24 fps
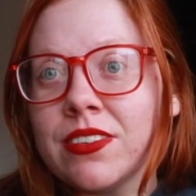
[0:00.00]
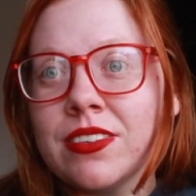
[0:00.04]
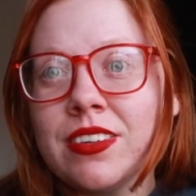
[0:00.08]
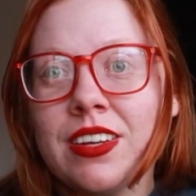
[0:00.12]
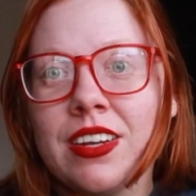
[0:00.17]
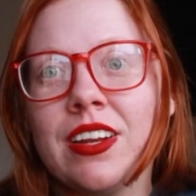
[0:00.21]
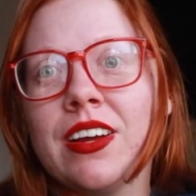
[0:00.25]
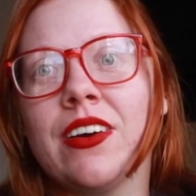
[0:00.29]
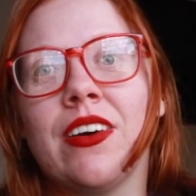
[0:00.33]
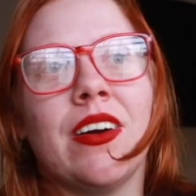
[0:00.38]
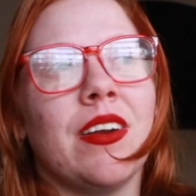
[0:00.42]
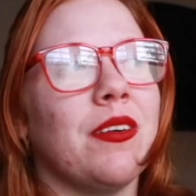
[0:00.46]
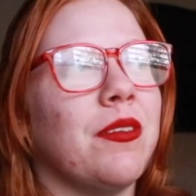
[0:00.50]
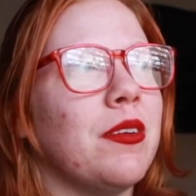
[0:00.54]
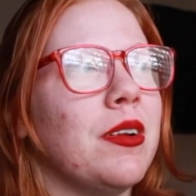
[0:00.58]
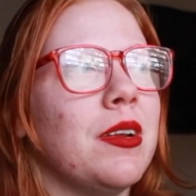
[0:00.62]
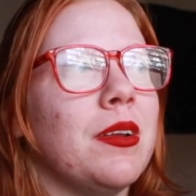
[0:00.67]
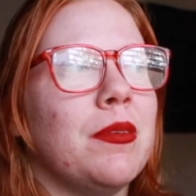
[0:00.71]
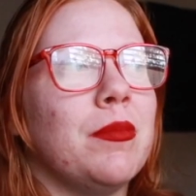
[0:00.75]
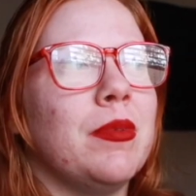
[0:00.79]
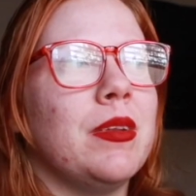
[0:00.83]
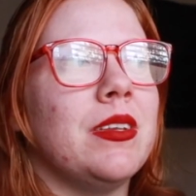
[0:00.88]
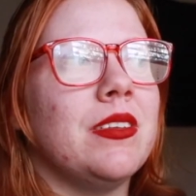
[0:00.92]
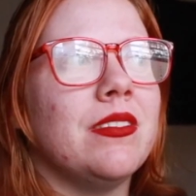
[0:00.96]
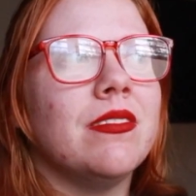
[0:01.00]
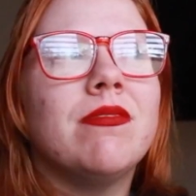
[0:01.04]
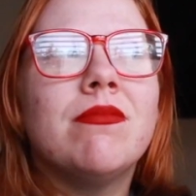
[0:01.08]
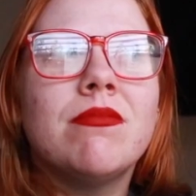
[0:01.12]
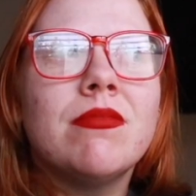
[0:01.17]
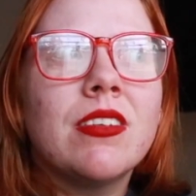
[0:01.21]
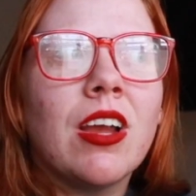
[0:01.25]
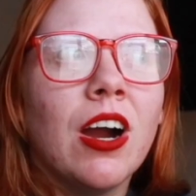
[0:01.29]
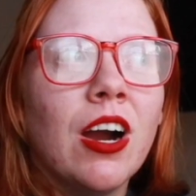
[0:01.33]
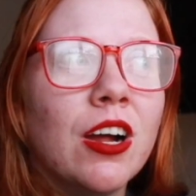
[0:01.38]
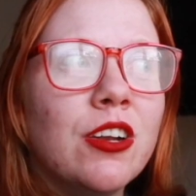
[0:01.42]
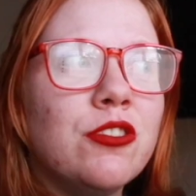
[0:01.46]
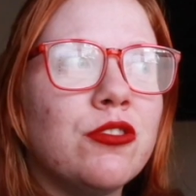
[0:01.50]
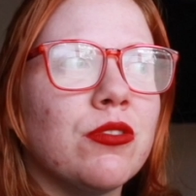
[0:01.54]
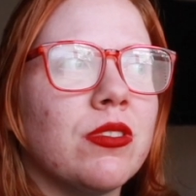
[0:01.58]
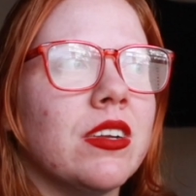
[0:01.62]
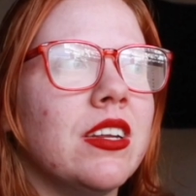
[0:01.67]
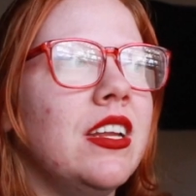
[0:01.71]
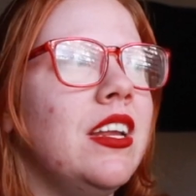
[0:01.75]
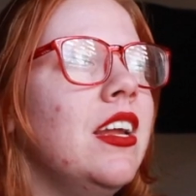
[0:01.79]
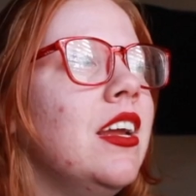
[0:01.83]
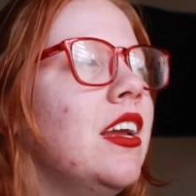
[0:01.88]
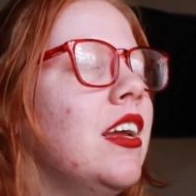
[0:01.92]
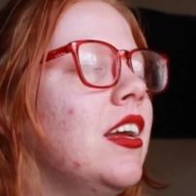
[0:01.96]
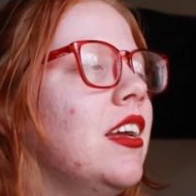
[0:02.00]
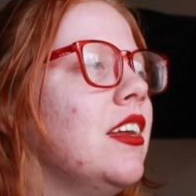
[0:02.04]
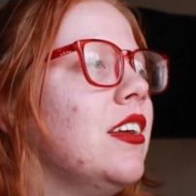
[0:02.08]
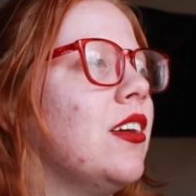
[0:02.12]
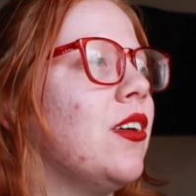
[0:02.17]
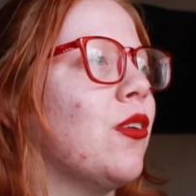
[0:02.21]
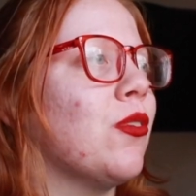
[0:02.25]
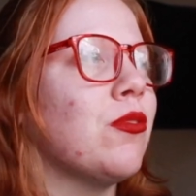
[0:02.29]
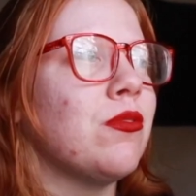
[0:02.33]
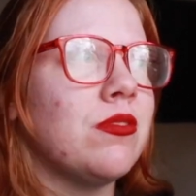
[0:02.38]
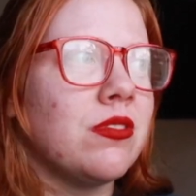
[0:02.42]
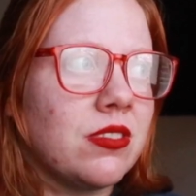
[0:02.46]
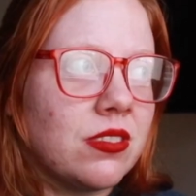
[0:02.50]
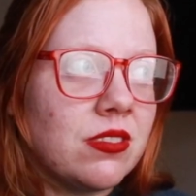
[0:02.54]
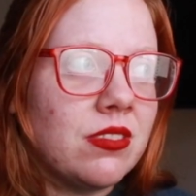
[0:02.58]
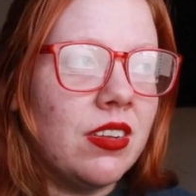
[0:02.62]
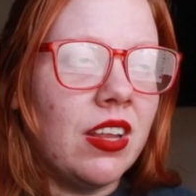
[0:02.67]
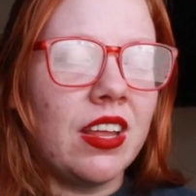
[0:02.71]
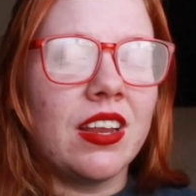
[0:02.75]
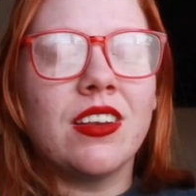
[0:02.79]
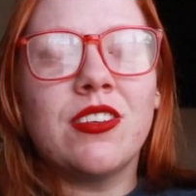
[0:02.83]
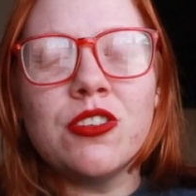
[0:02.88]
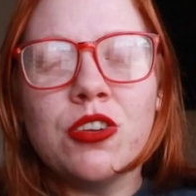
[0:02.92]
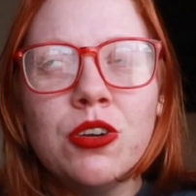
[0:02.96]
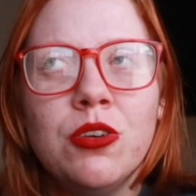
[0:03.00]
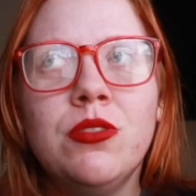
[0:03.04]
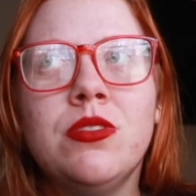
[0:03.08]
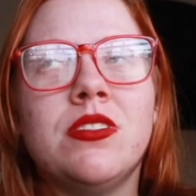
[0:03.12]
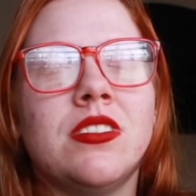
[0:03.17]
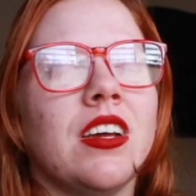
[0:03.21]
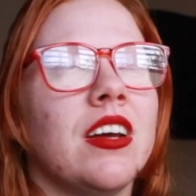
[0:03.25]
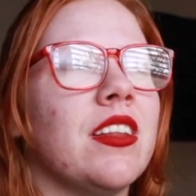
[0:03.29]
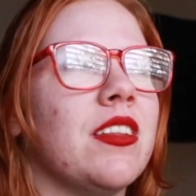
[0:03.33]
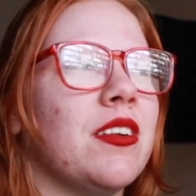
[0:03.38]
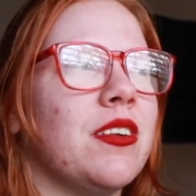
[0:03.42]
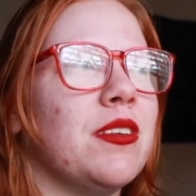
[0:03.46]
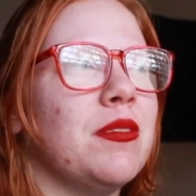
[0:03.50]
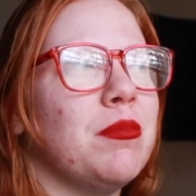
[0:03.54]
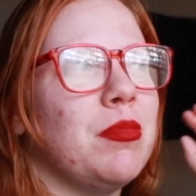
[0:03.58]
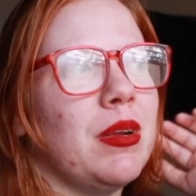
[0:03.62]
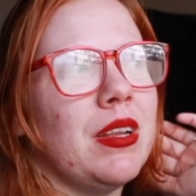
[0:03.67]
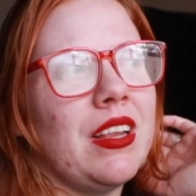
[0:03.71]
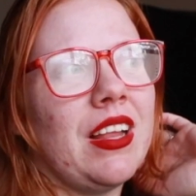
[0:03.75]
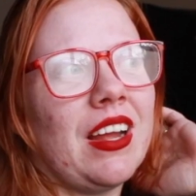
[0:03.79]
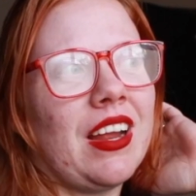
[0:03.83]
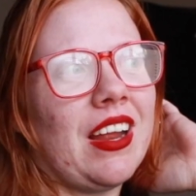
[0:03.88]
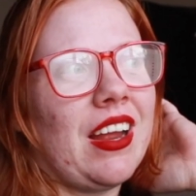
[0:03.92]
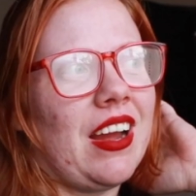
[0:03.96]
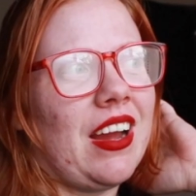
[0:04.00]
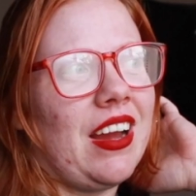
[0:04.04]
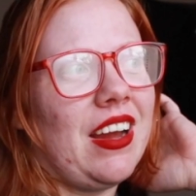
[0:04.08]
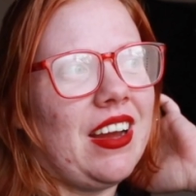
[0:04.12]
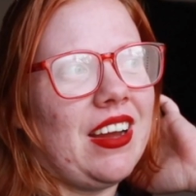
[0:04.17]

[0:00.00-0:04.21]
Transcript: you know, I don't want it to be country or like too southern, but like